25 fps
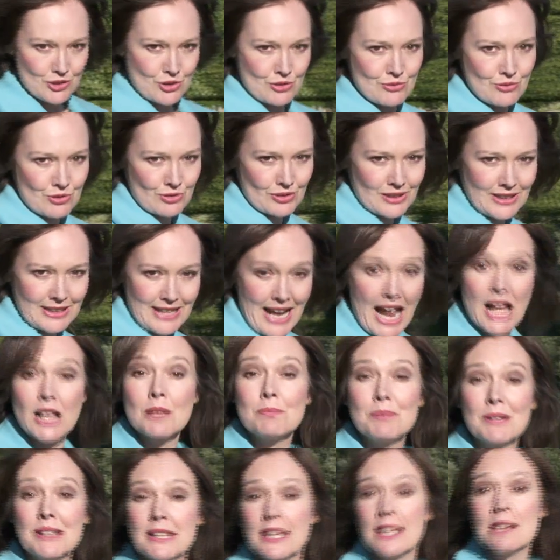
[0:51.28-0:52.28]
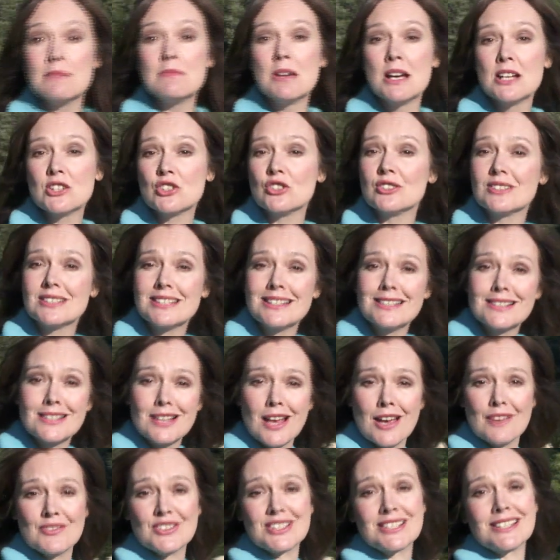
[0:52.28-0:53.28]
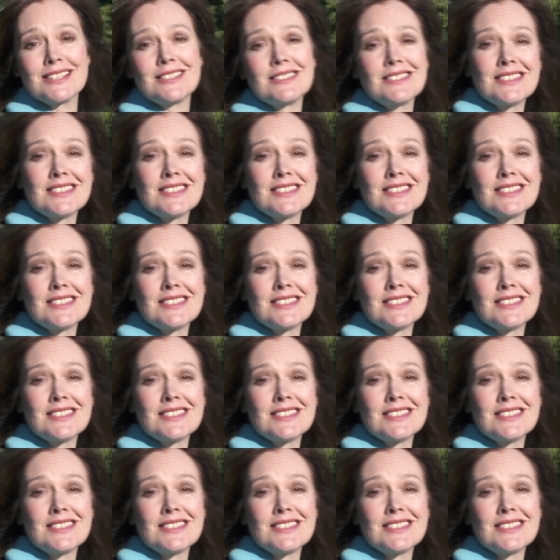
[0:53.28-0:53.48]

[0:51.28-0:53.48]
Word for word: tool in helping the emergency services